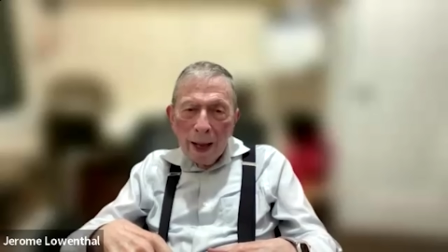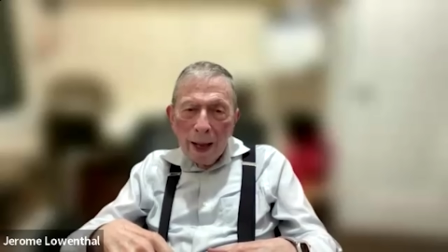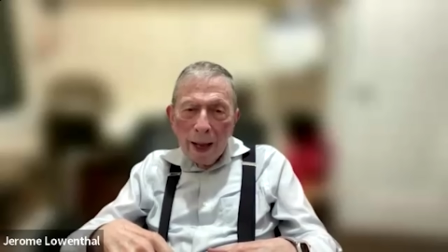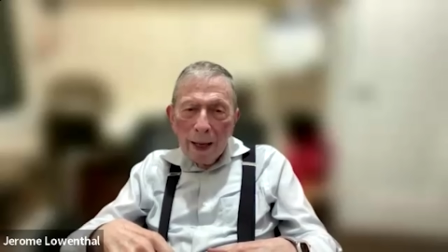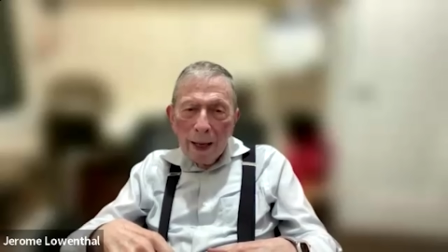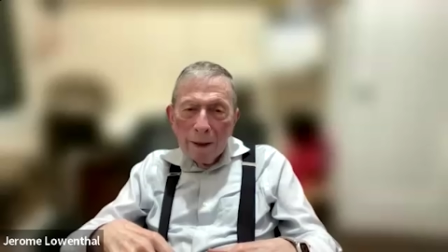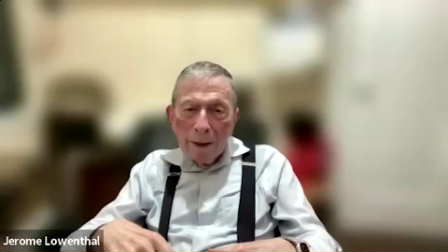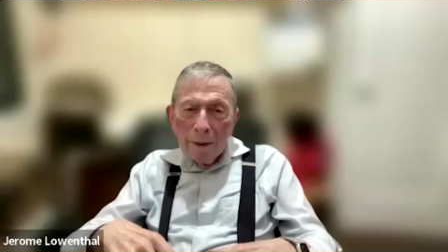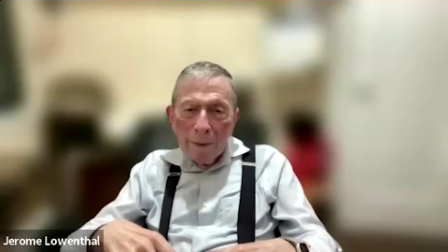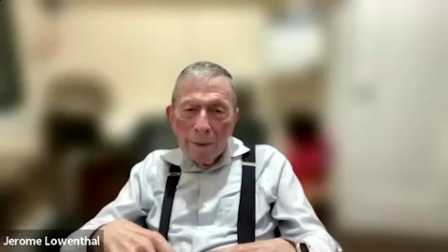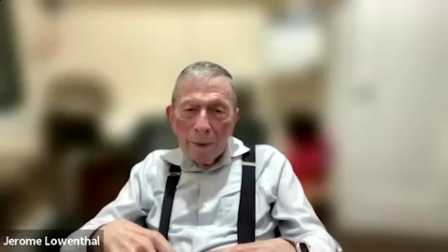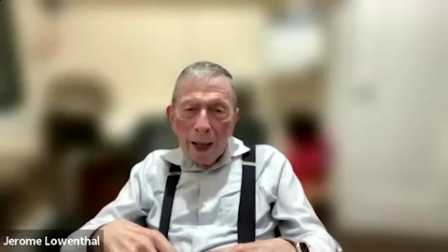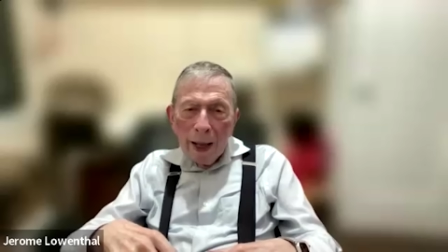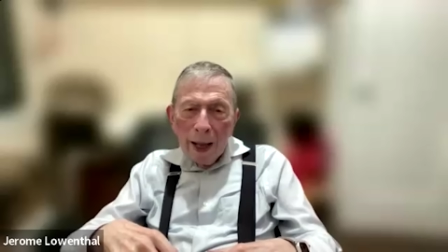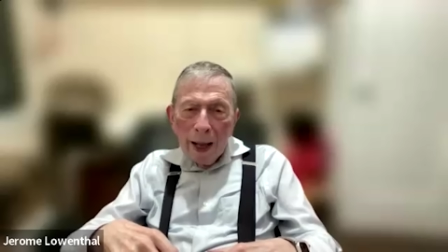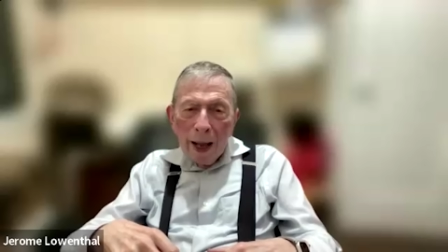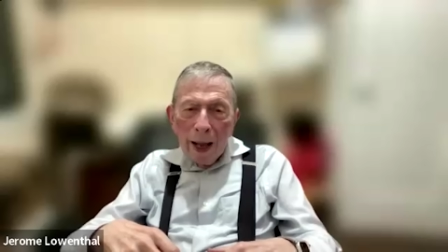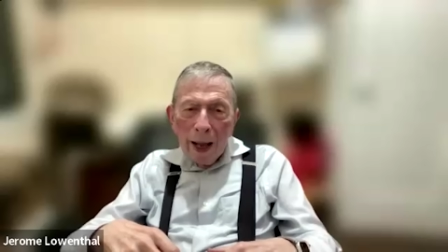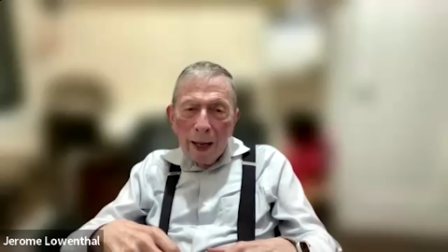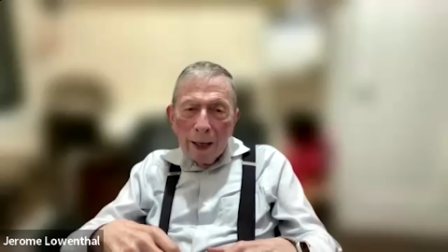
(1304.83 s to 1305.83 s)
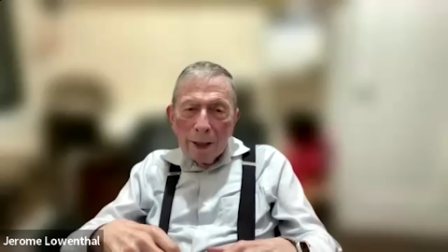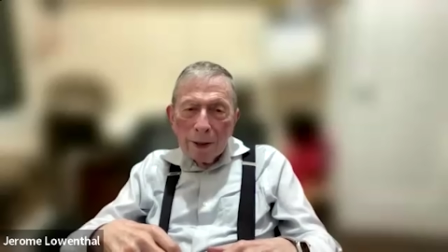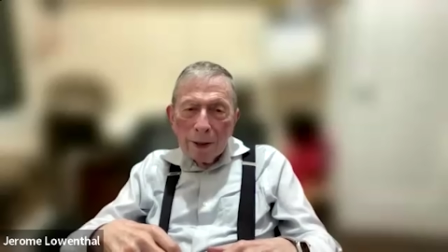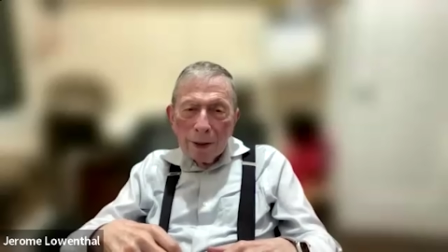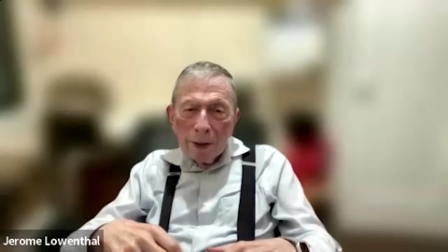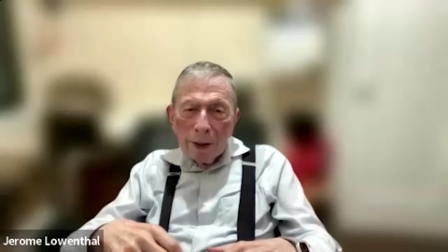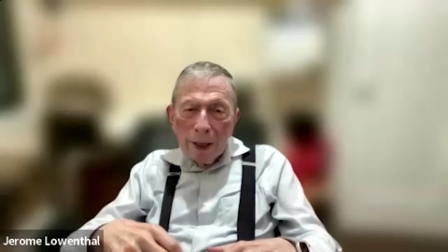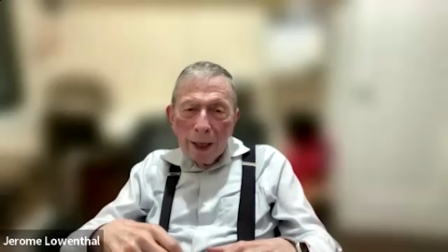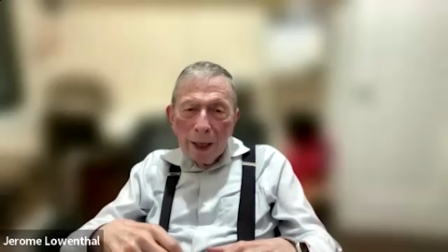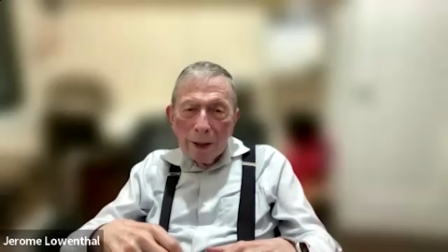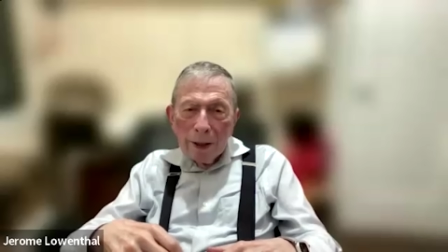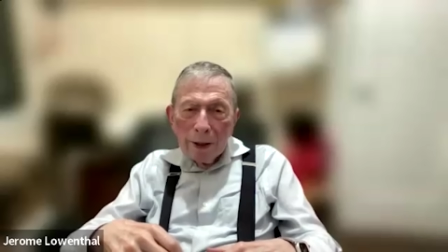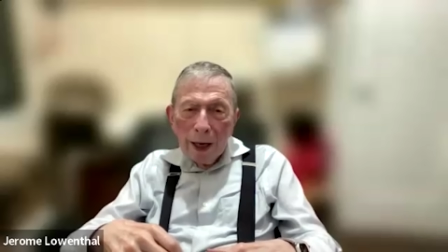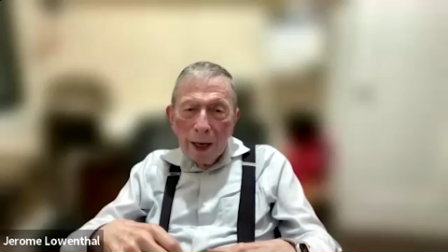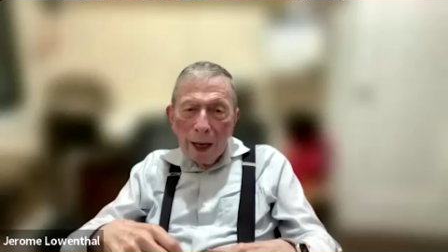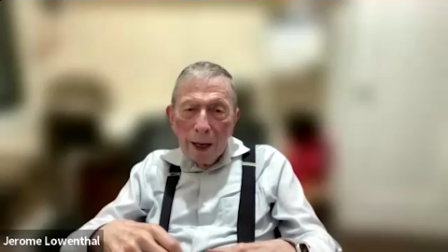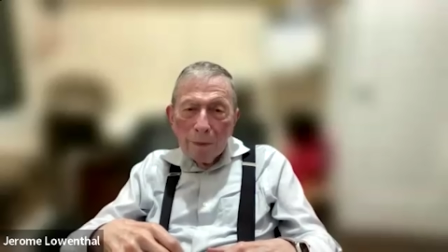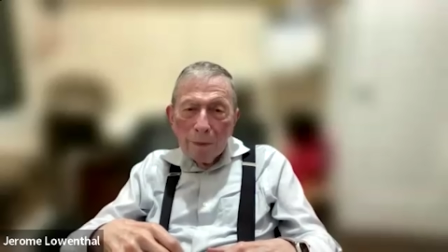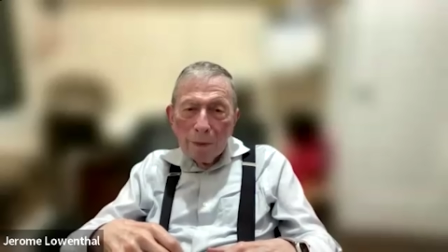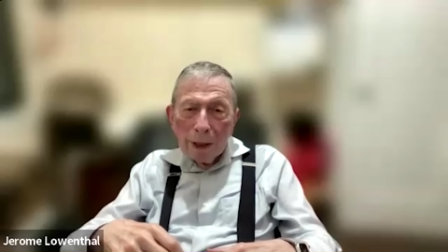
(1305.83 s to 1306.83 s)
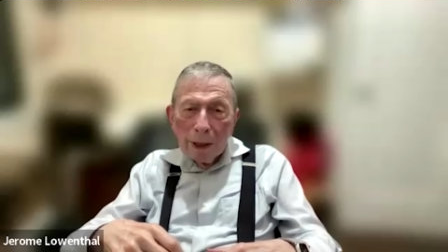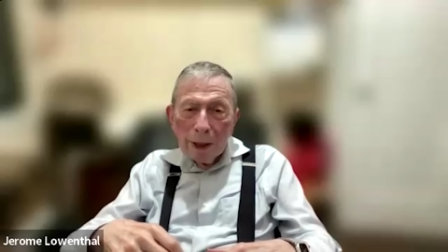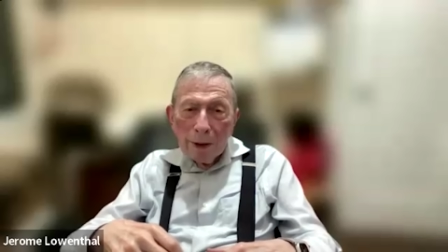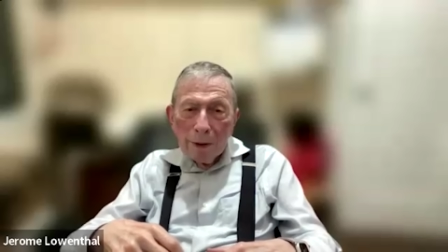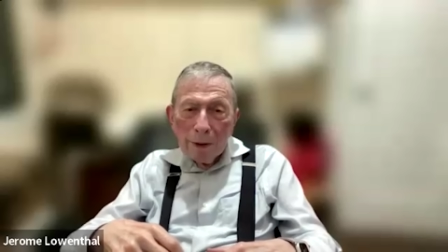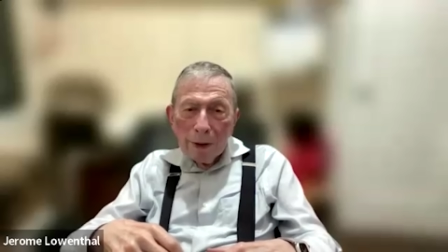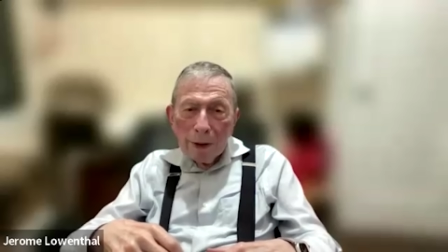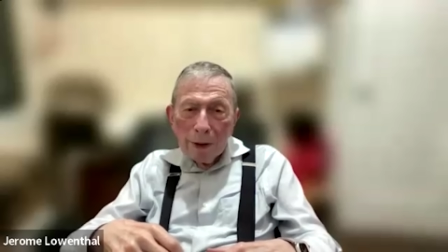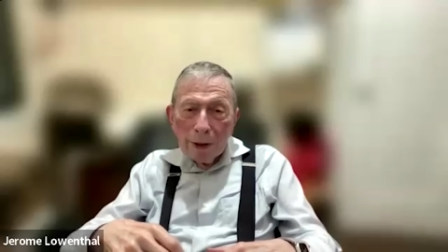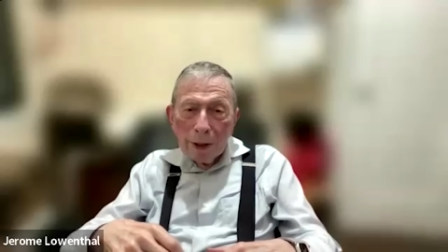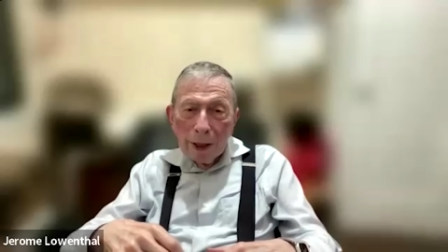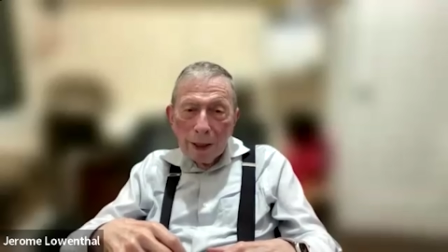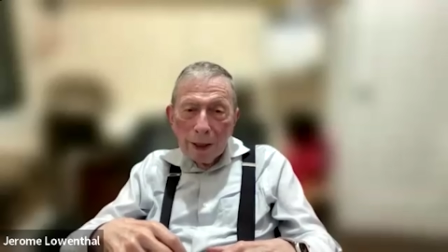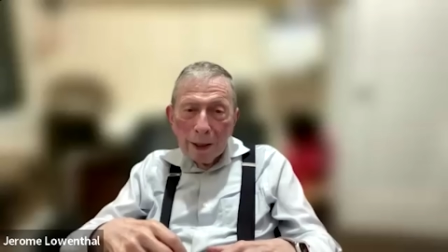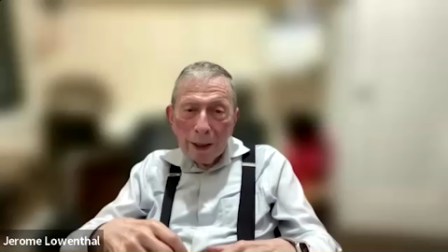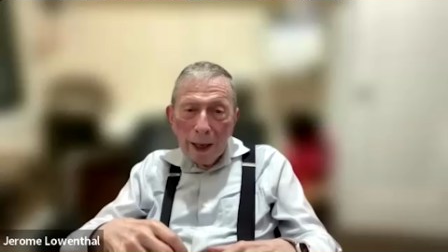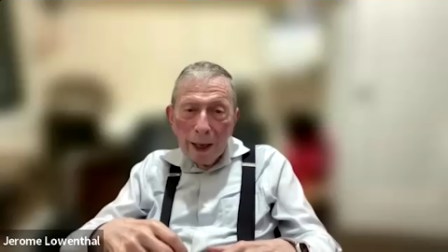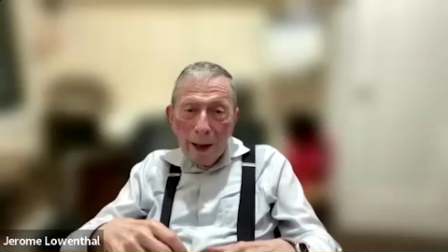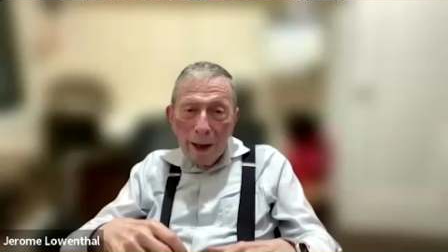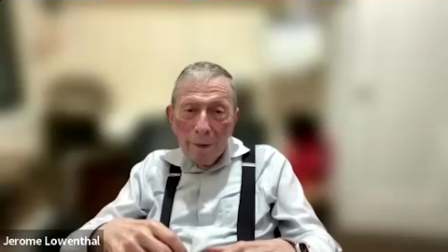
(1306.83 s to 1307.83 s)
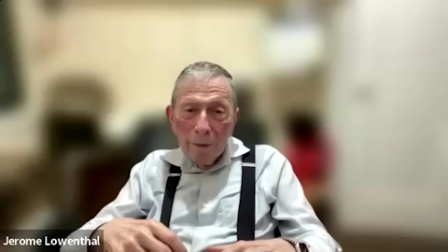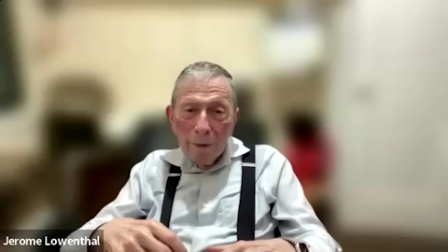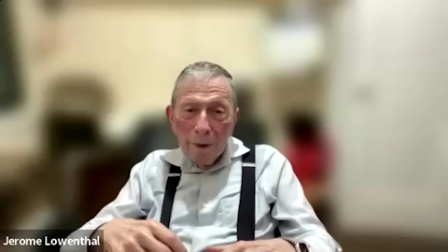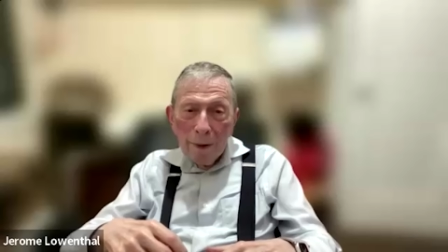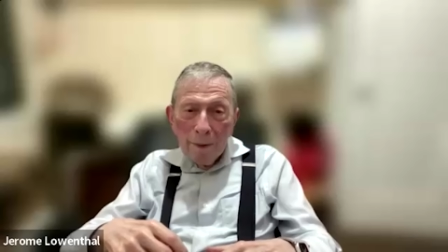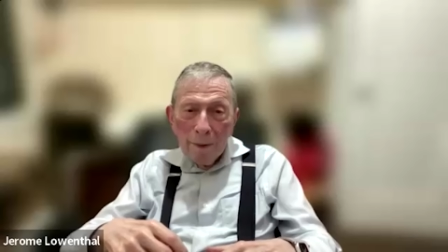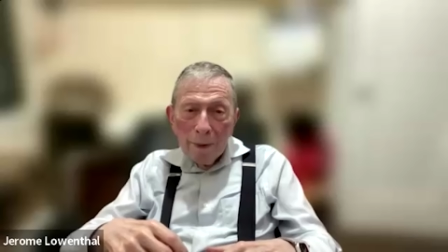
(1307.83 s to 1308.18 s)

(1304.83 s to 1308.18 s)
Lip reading: and I still had time to hear the second half